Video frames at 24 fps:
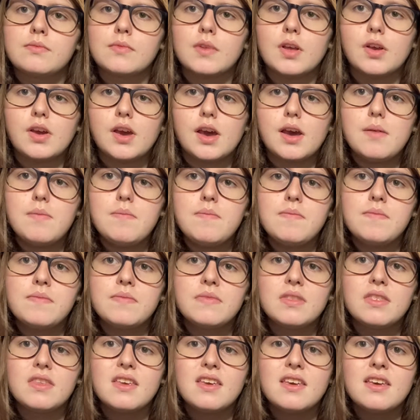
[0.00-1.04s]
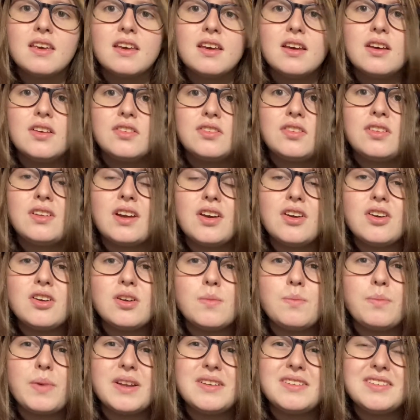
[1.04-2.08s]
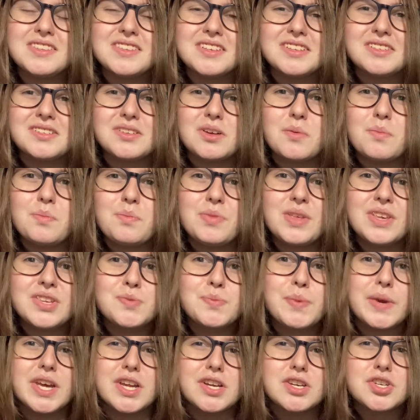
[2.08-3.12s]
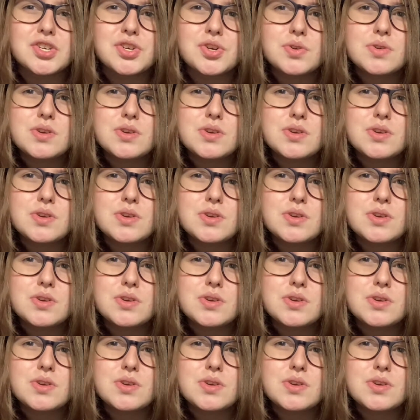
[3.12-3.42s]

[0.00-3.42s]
Okay? So now you're gonna bend to this note, this pitch.